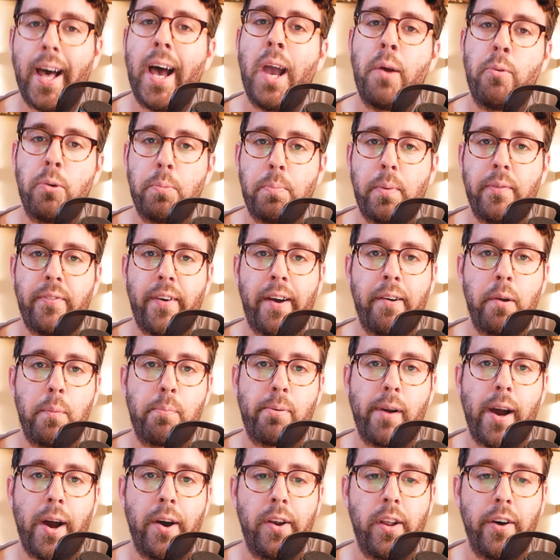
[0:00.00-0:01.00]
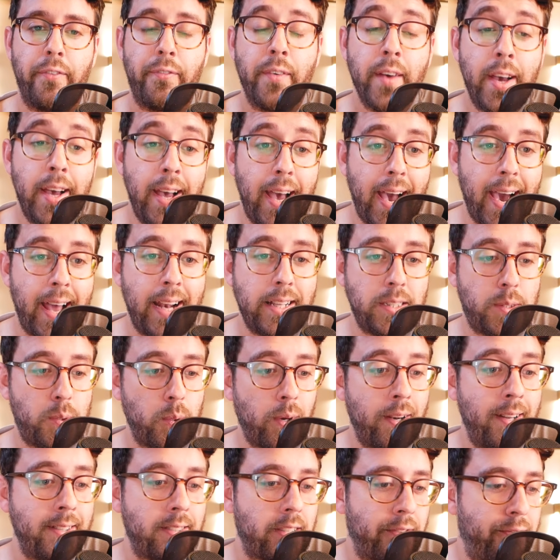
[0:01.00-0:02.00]
nine would be very proud of. And
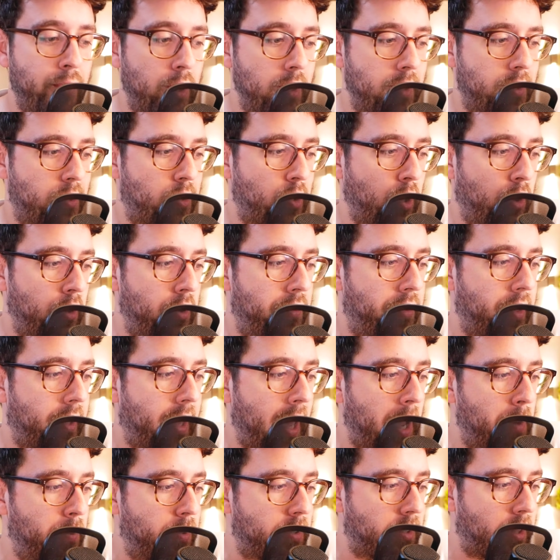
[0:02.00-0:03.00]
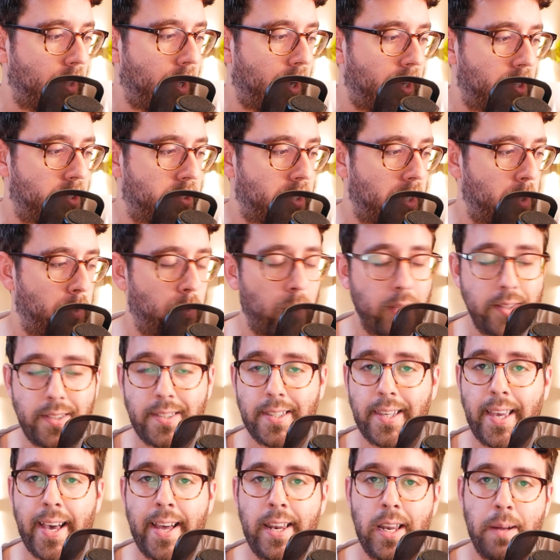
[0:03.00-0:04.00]
to be honest, I thought the story of the game was largely,
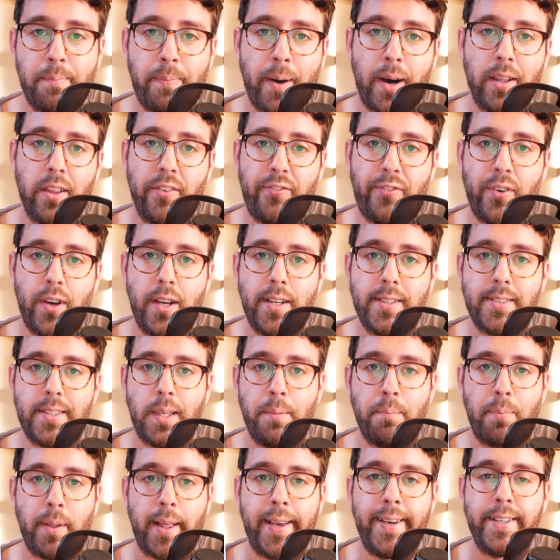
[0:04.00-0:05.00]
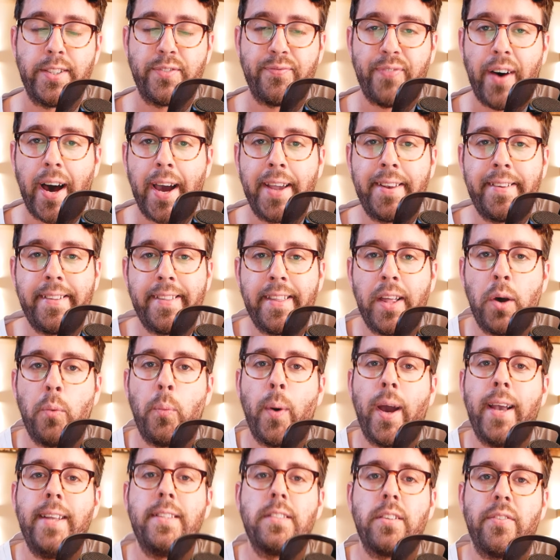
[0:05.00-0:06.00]
once again, about the first team players finding their
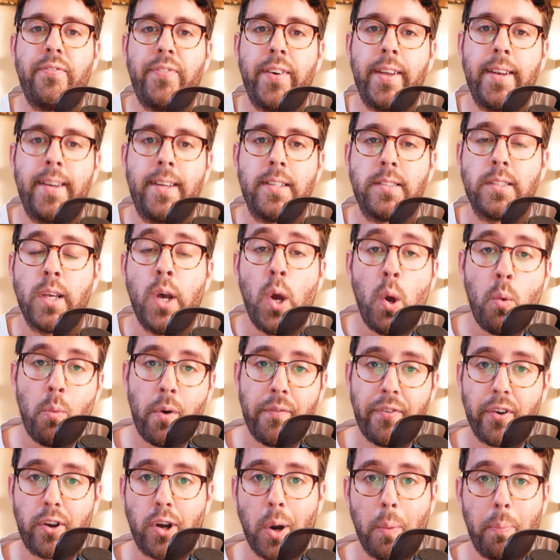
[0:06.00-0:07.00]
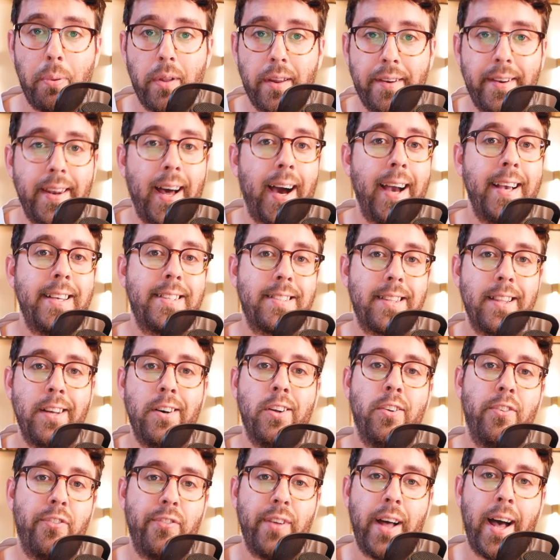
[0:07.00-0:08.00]
way to fitness with a couple of nice
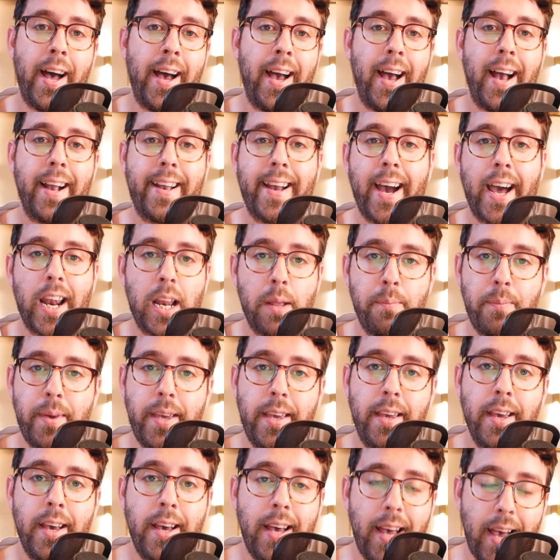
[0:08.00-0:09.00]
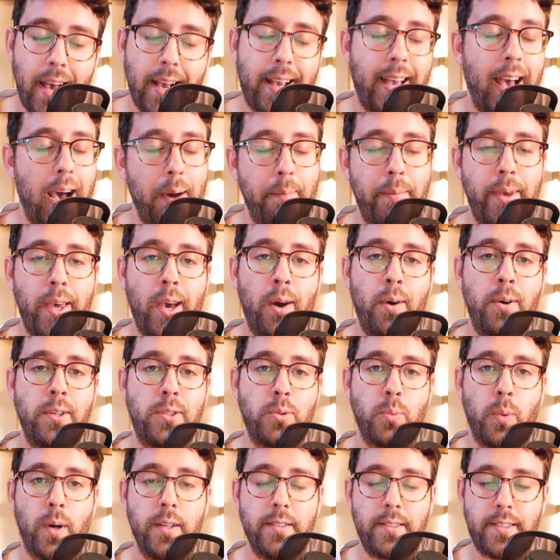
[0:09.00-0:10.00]
little uh, academy uh, cameos
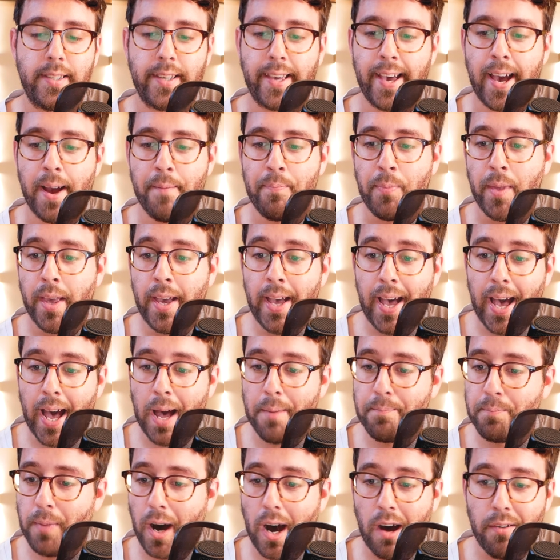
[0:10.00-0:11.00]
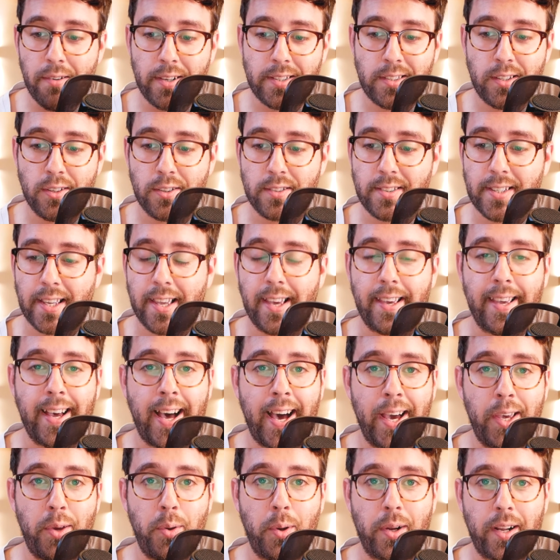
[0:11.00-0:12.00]
hours once again. Um, uh, Mahrez looks like a
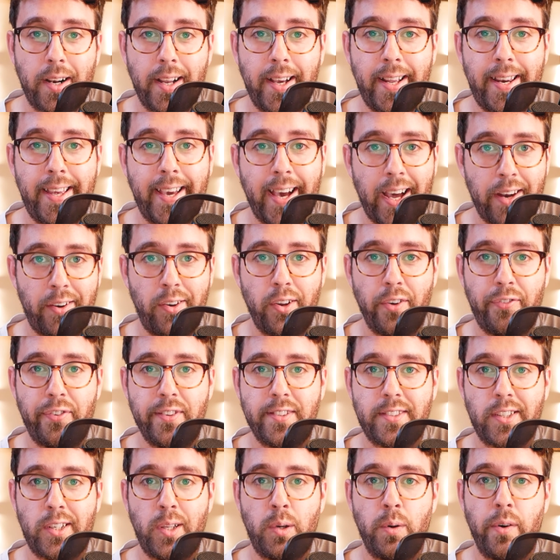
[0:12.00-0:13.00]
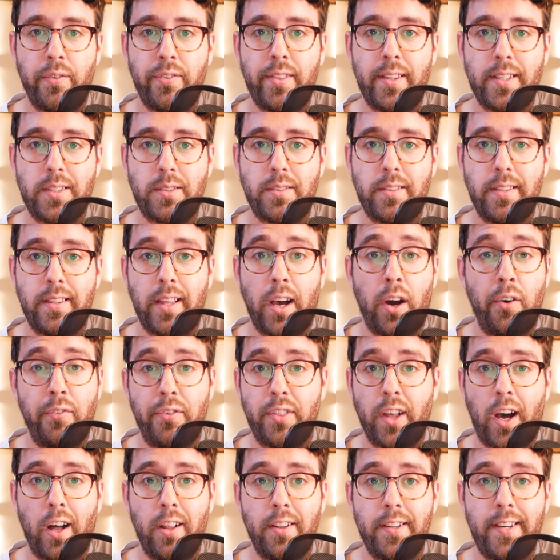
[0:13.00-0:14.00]
guy who clearly had nothing to do over this
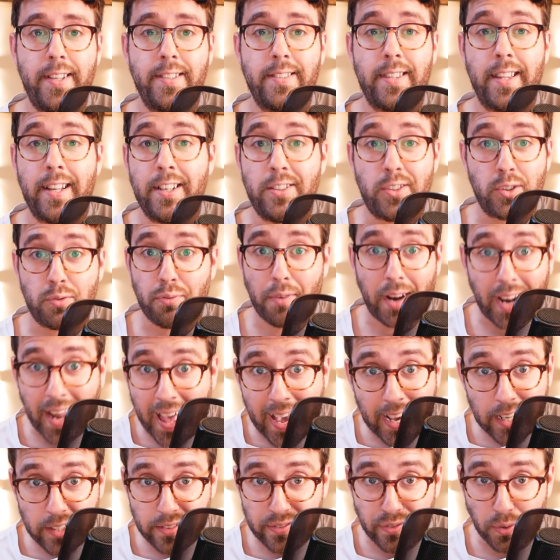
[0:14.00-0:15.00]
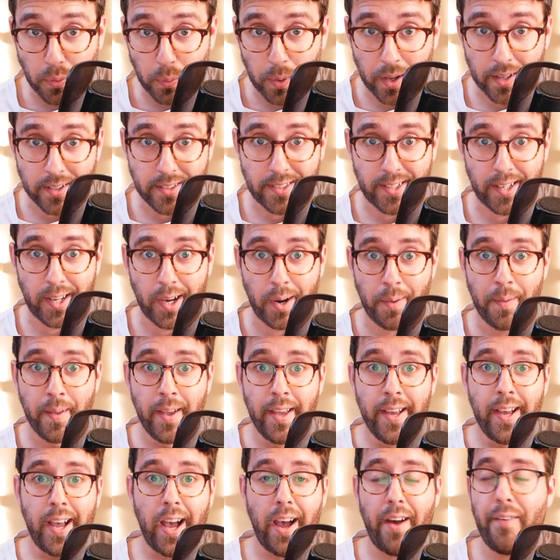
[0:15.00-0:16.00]
over the holidays, then just relax for once. You know,
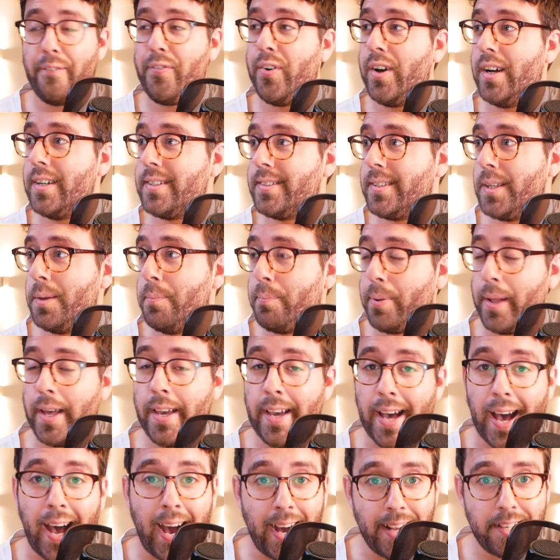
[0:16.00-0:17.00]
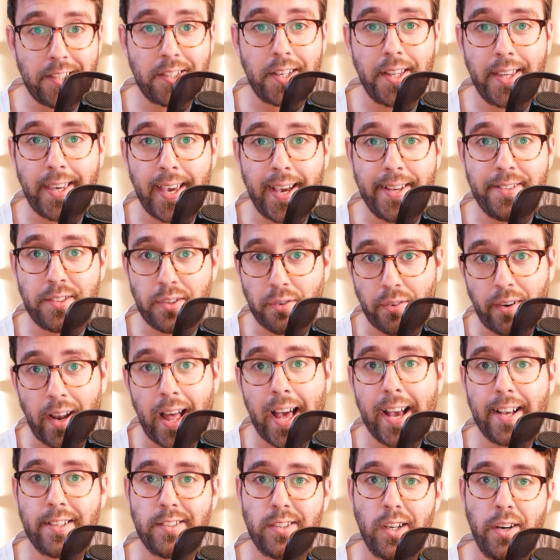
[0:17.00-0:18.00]
a uh, first team player actually getting to
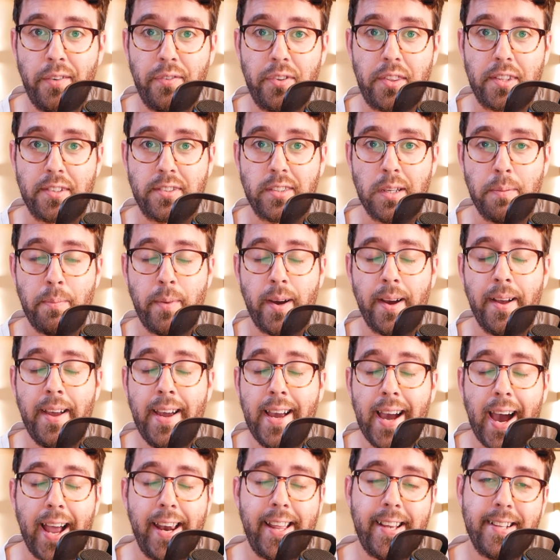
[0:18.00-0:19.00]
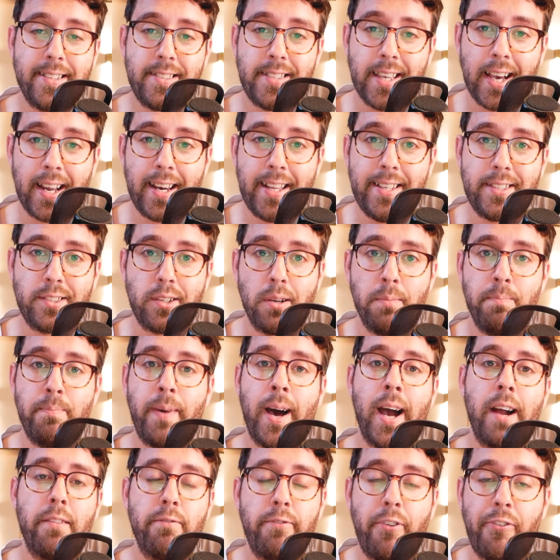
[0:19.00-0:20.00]
relax over the summer, and you can tell he's come
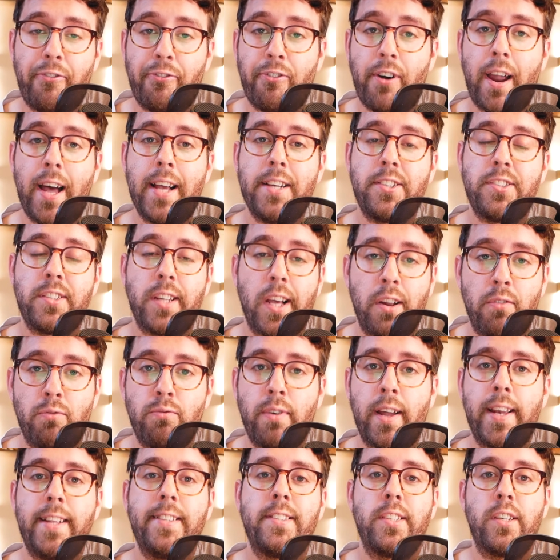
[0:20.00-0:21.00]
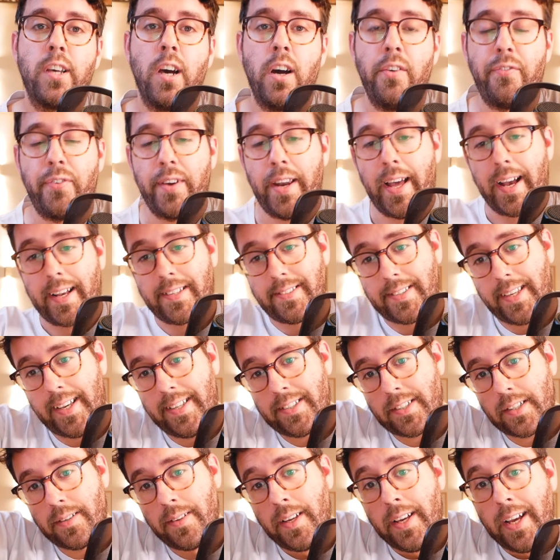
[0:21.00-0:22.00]
back refreshed and ready to go for next
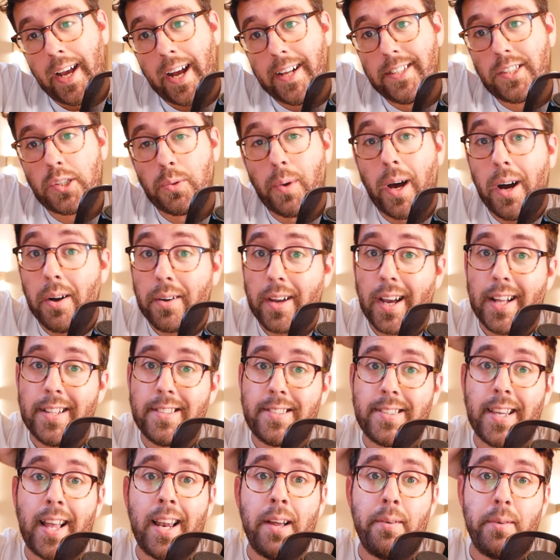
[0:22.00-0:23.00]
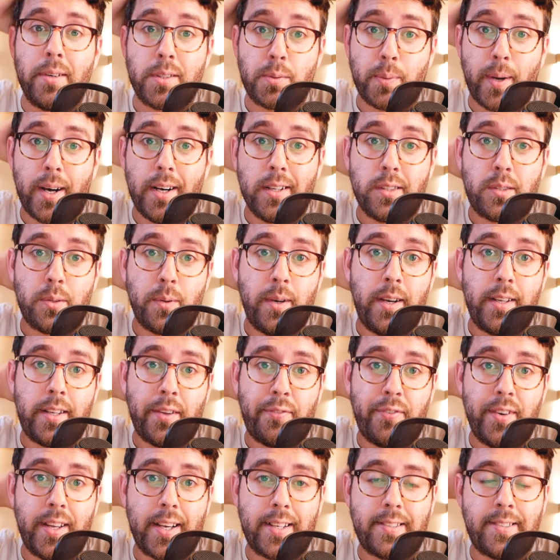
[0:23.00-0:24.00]
season. And Joao Cancelo as well to a
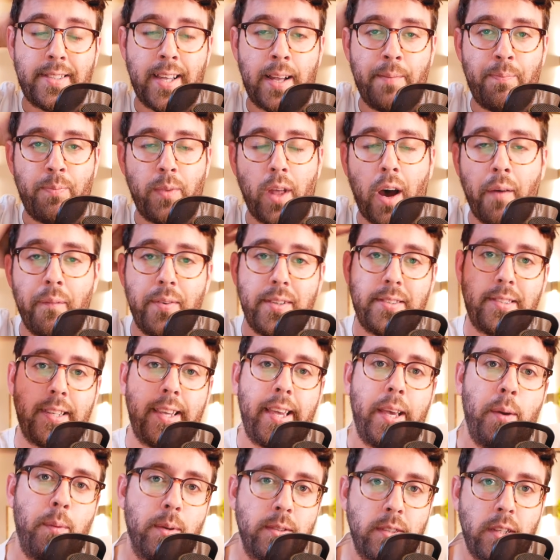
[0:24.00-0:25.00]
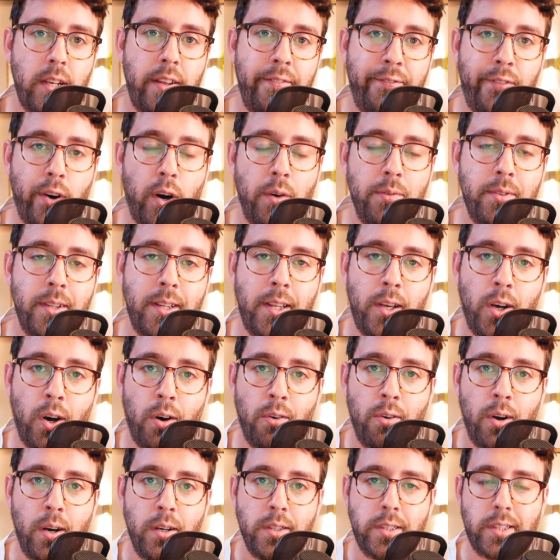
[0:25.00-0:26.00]
different extent. Obviously, he wasn't involved in the
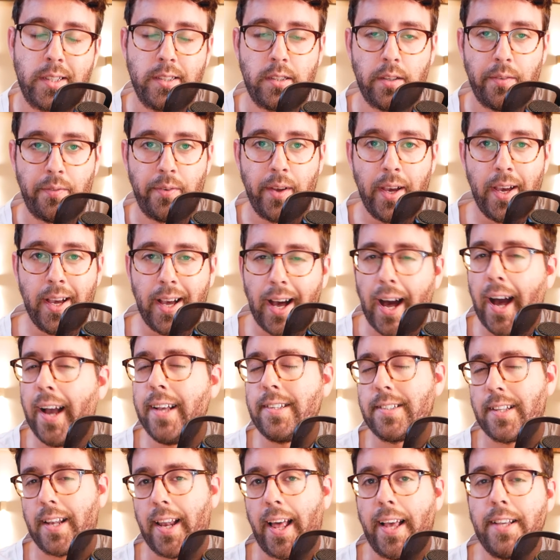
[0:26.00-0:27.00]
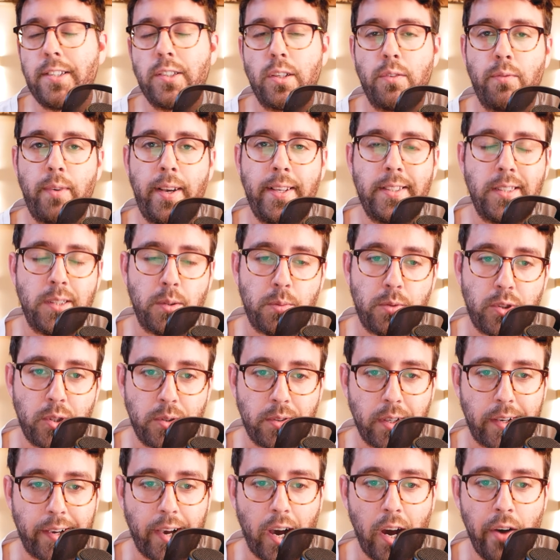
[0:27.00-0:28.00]
Euros because of isolation reasons
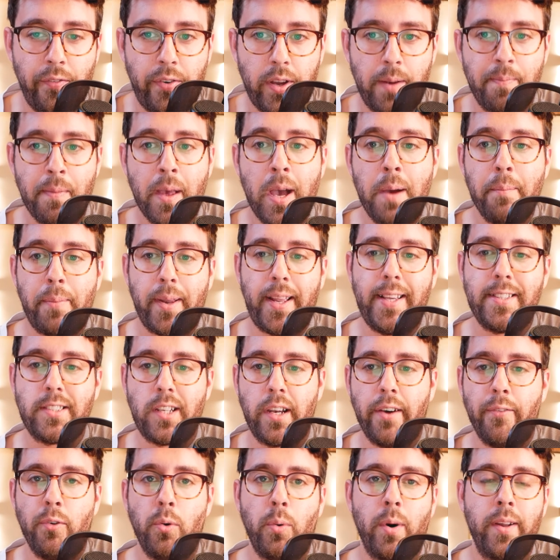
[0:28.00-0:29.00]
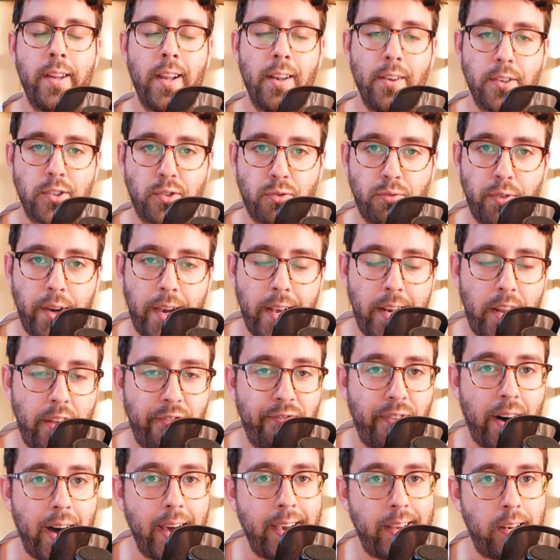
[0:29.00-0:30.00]
due to COVID, but he's another one that looks really
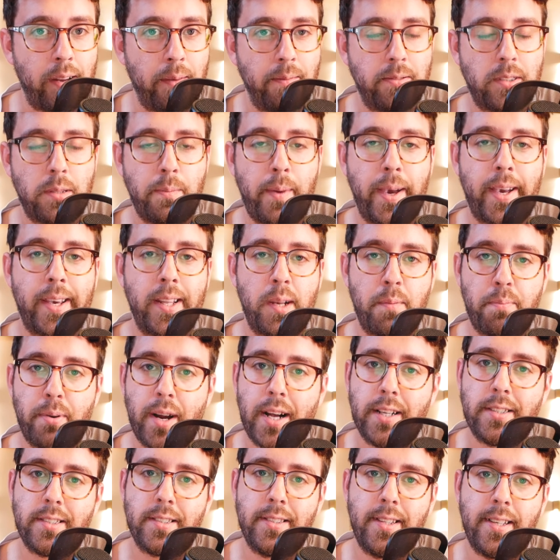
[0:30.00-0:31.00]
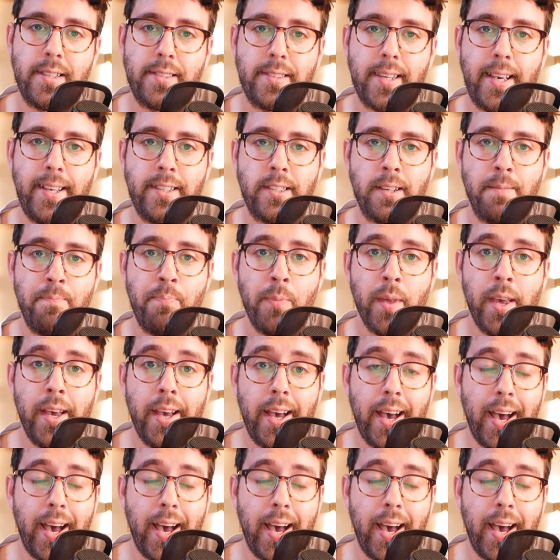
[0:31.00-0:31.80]
fired up to make an impression this season.